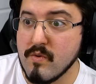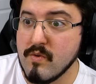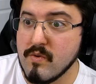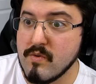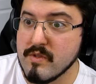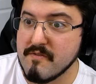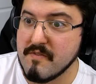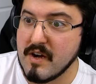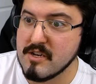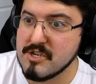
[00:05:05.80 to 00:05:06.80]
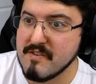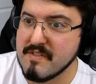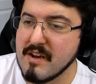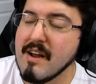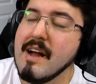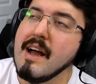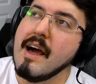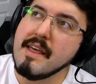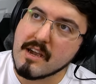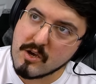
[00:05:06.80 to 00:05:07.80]
ooh, ooh, the font shift there,
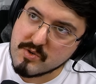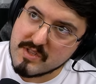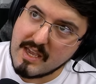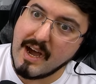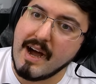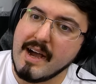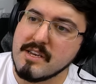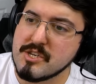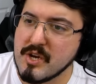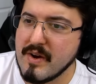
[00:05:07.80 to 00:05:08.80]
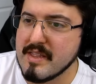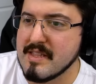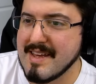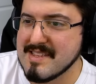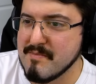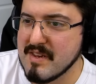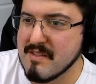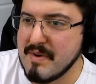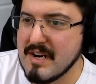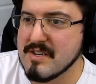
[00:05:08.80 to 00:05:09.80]
and that goes with the eyes, showing that that's a bit of
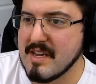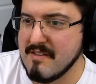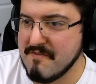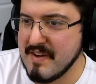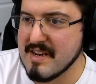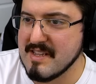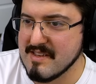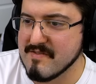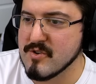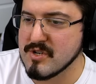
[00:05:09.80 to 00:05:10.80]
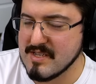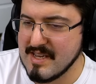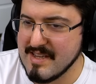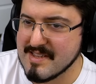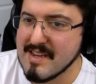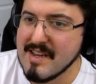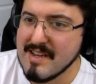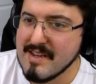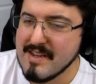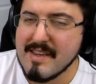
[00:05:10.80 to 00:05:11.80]
the parasite infecting this version of Sans.
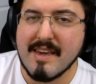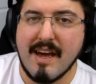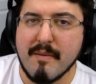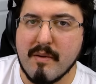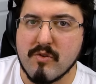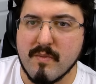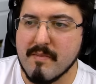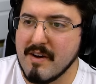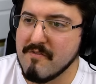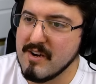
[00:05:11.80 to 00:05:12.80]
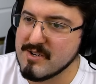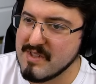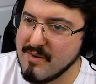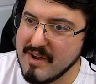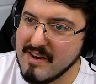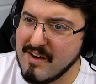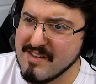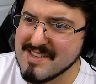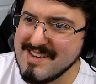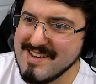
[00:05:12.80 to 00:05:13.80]
Yeah, people told me about Fresh that way, and
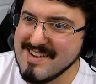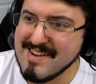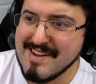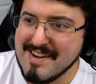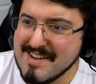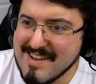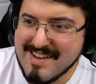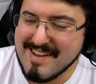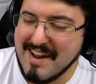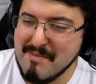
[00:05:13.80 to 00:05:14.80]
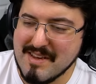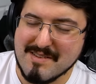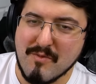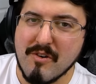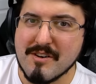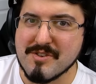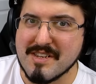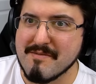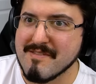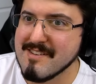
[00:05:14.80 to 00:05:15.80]
honestly, kind of makes it more interesting.